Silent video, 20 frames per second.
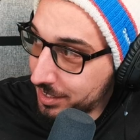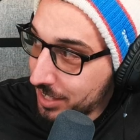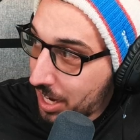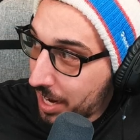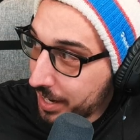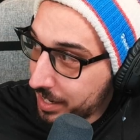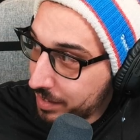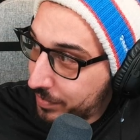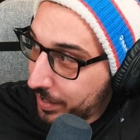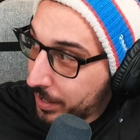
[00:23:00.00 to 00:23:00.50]
not
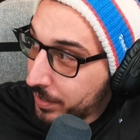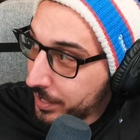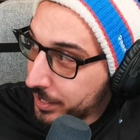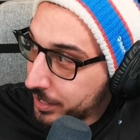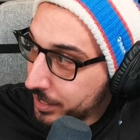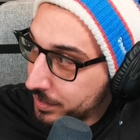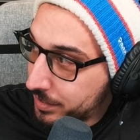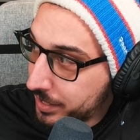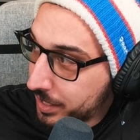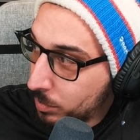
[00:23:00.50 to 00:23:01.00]
a very
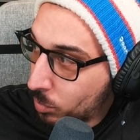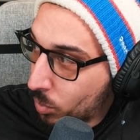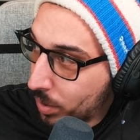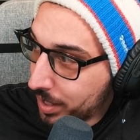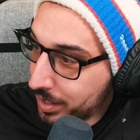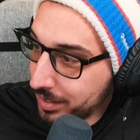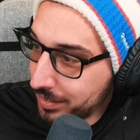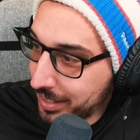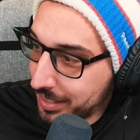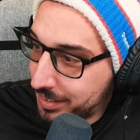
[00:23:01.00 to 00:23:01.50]
good team. Where
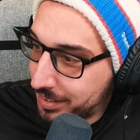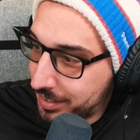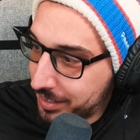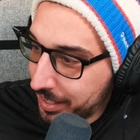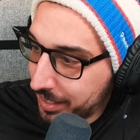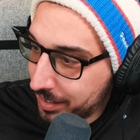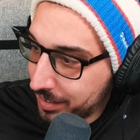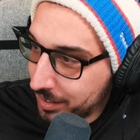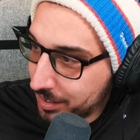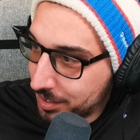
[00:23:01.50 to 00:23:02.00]
do they sit
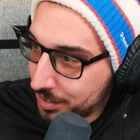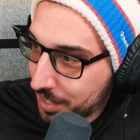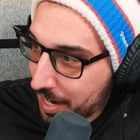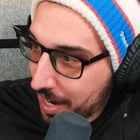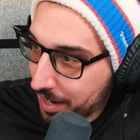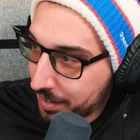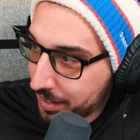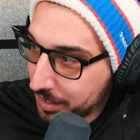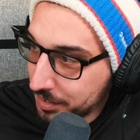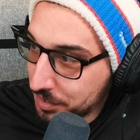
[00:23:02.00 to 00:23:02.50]
in the
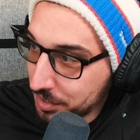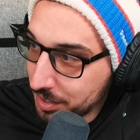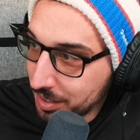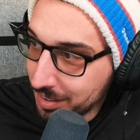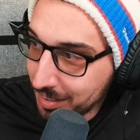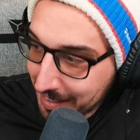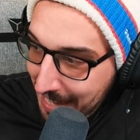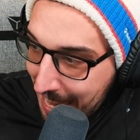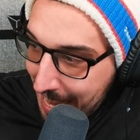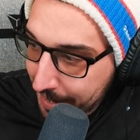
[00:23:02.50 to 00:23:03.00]
standings?
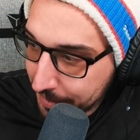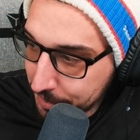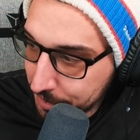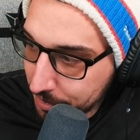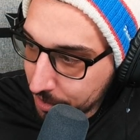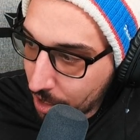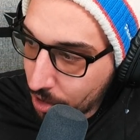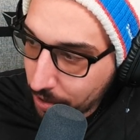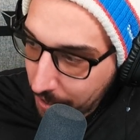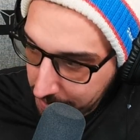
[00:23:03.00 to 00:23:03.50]
Last.
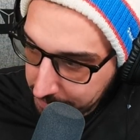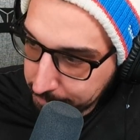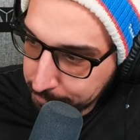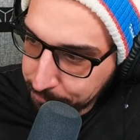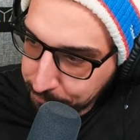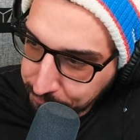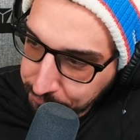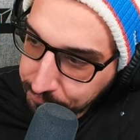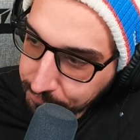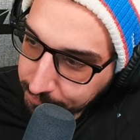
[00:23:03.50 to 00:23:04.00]
Okay.
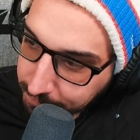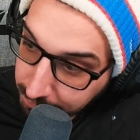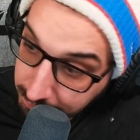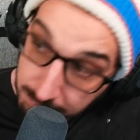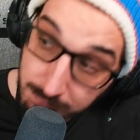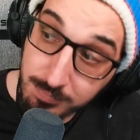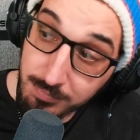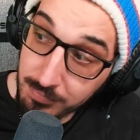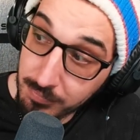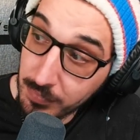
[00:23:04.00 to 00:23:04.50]

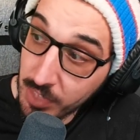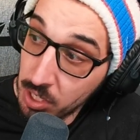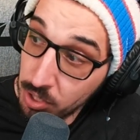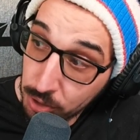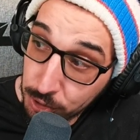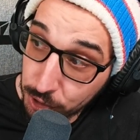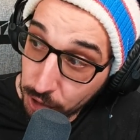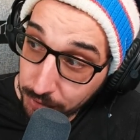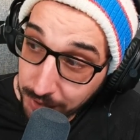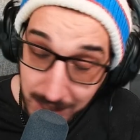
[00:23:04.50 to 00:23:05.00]

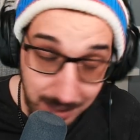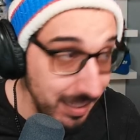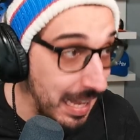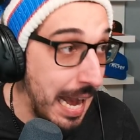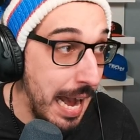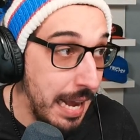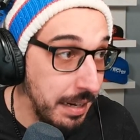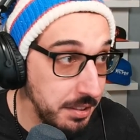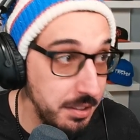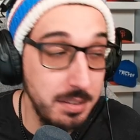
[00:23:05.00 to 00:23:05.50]
So they're
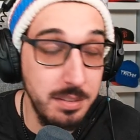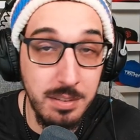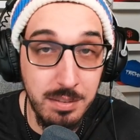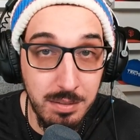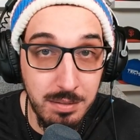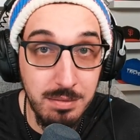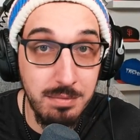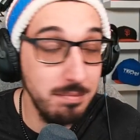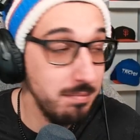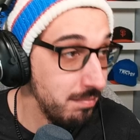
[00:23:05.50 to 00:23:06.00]
last.
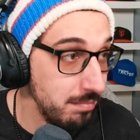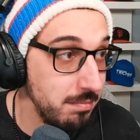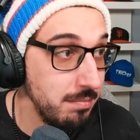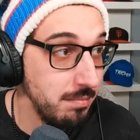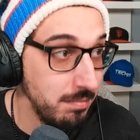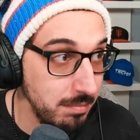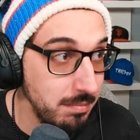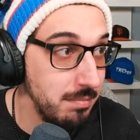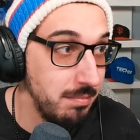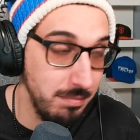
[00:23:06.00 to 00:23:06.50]

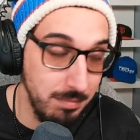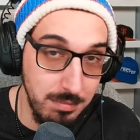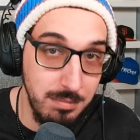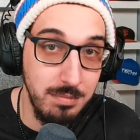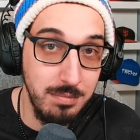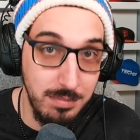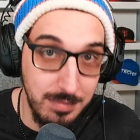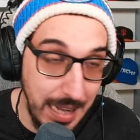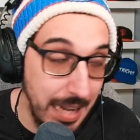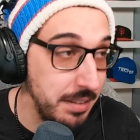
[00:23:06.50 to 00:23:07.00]

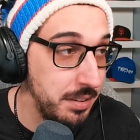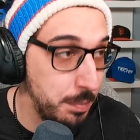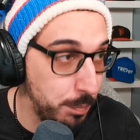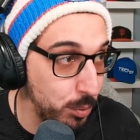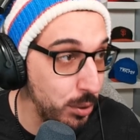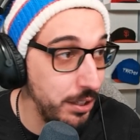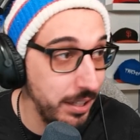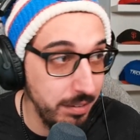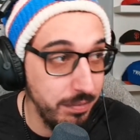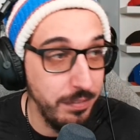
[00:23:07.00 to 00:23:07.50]
That's
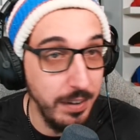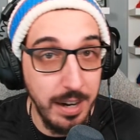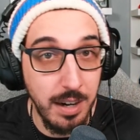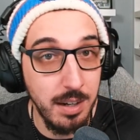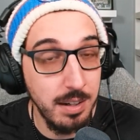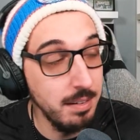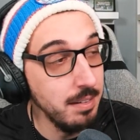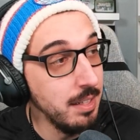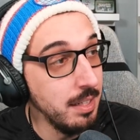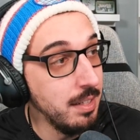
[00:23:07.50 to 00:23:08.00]
pretty fair.
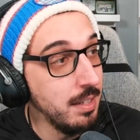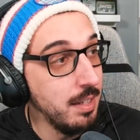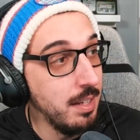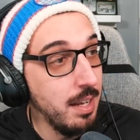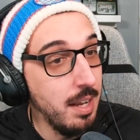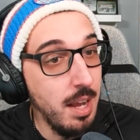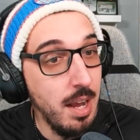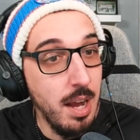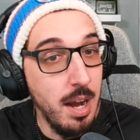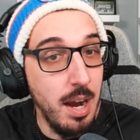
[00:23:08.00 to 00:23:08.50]

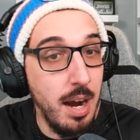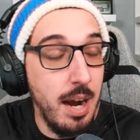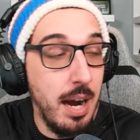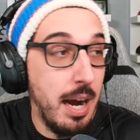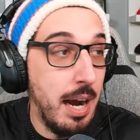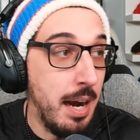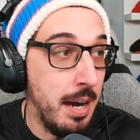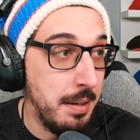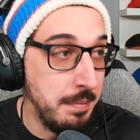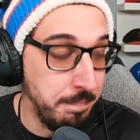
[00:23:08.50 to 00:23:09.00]

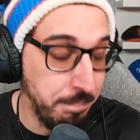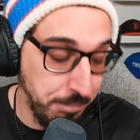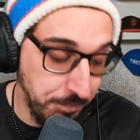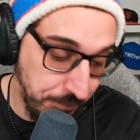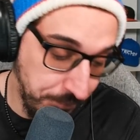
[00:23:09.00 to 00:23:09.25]
I